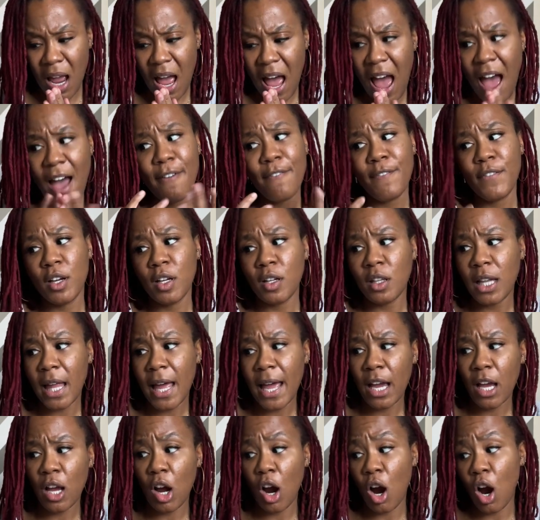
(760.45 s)
I feel
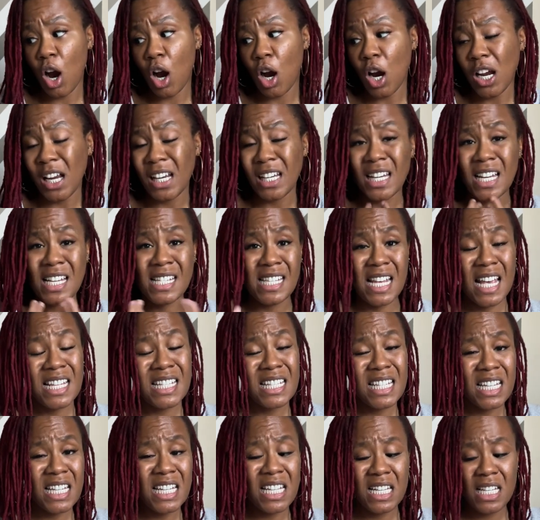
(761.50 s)
like, are
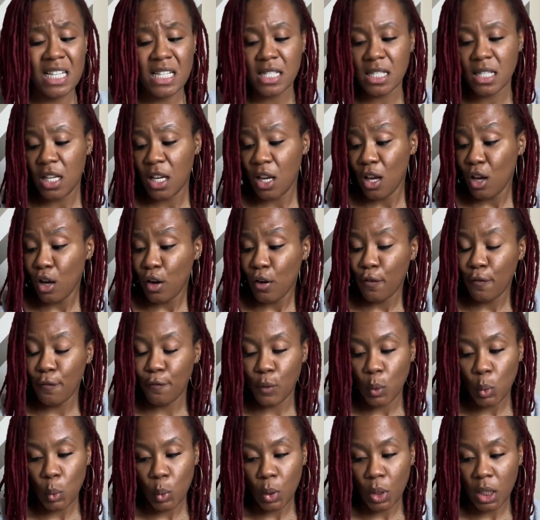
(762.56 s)
necessities
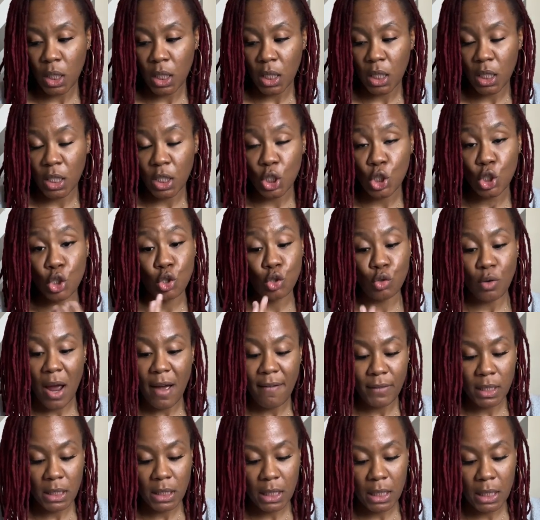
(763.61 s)
for
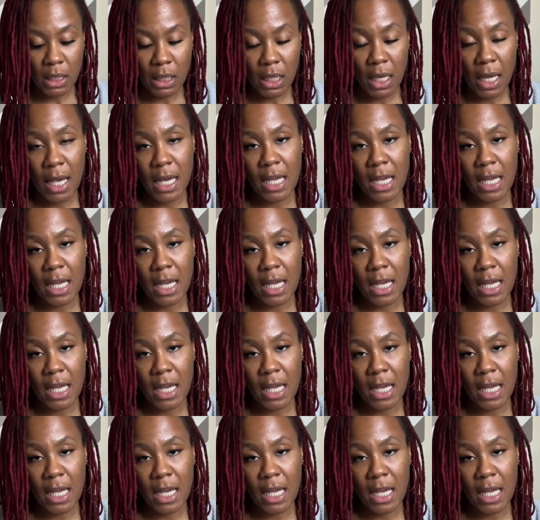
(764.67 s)
traveling.